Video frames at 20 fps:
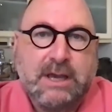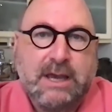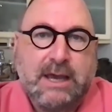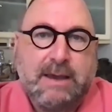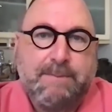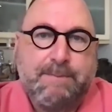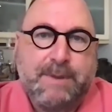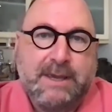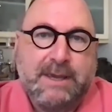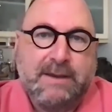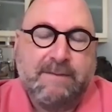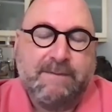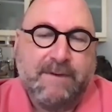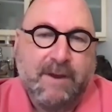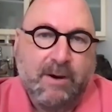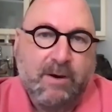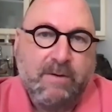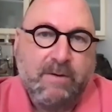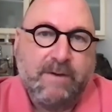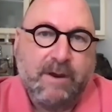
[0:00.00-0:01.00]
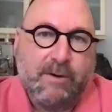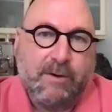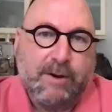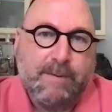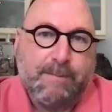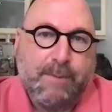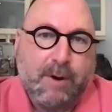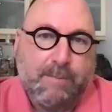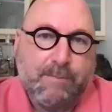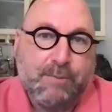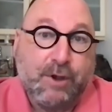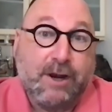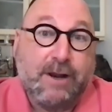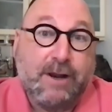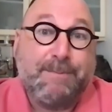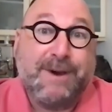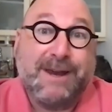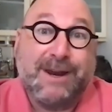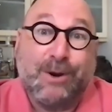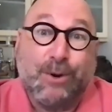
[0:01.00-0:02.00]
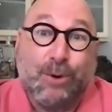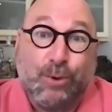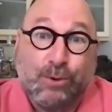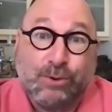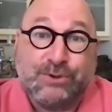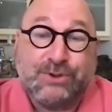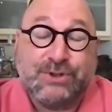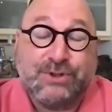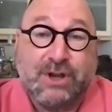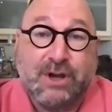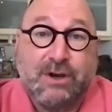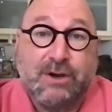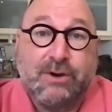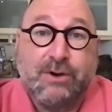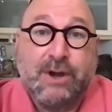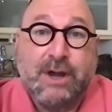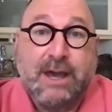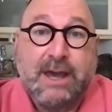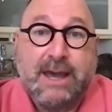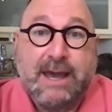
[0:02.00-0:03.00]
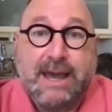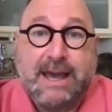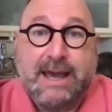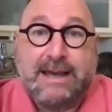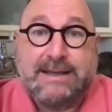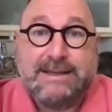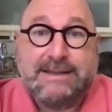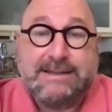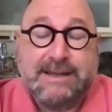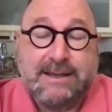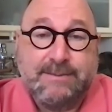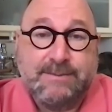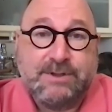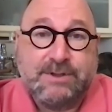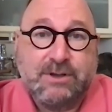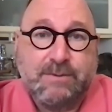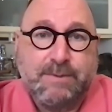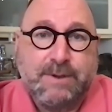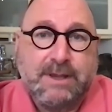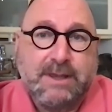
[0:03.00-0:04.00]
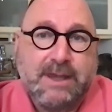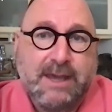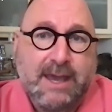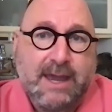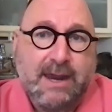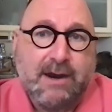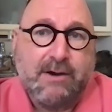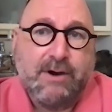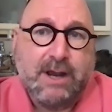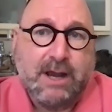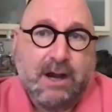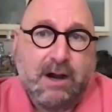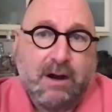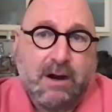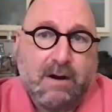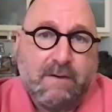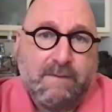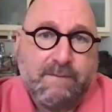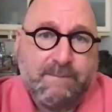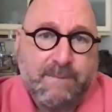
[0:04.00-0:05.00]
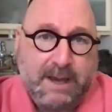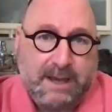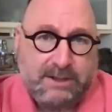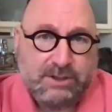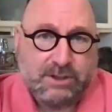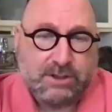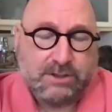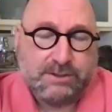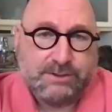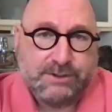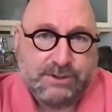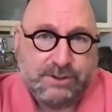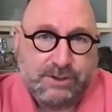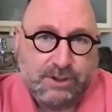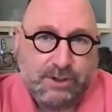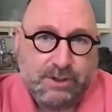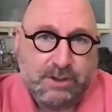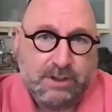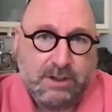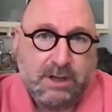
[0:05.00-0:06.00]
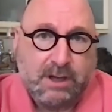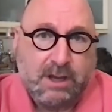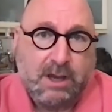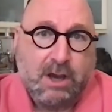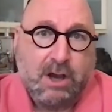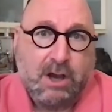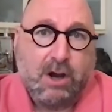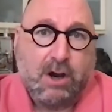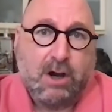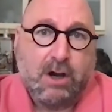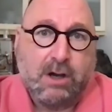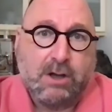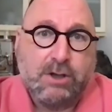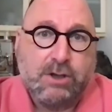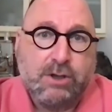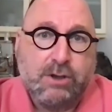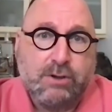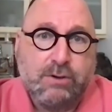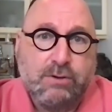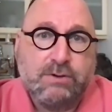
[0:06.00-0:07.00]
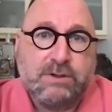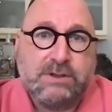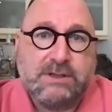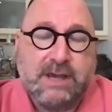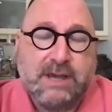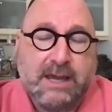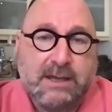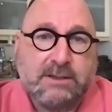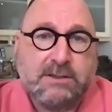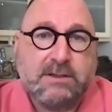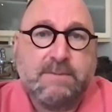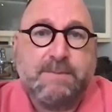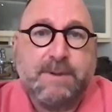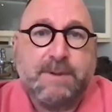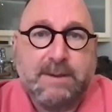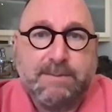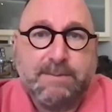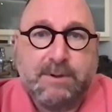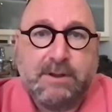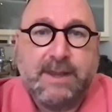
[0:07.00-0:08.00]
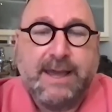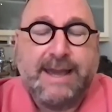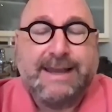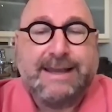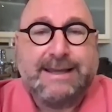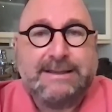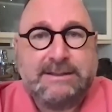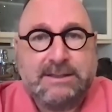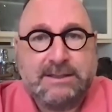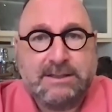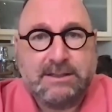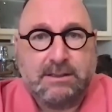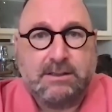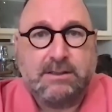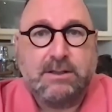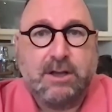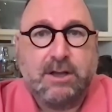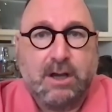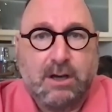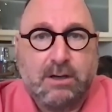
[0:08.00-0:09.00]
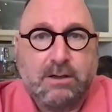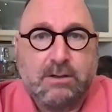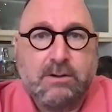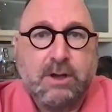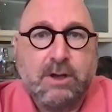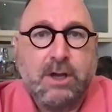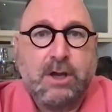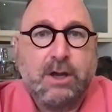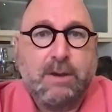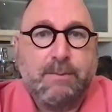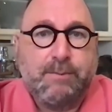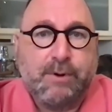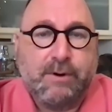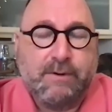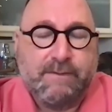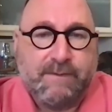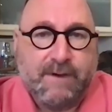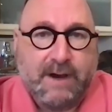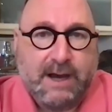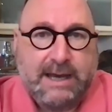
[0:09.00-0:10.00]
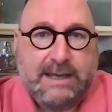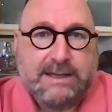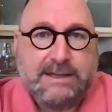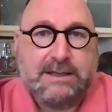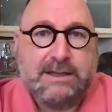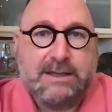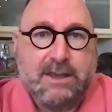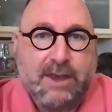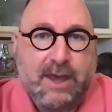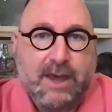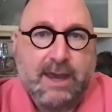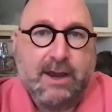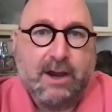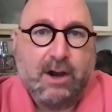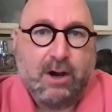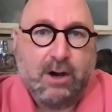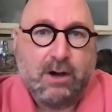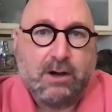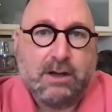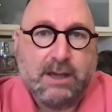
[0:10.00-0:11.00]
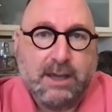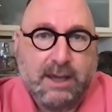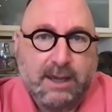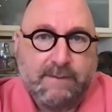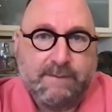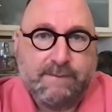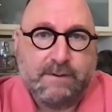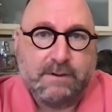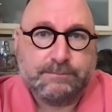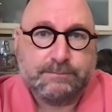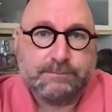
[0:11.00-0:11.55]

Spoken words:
being very, very popular, but also seems to be the area of major concern. Are you saying to people they can still go provided they are careful?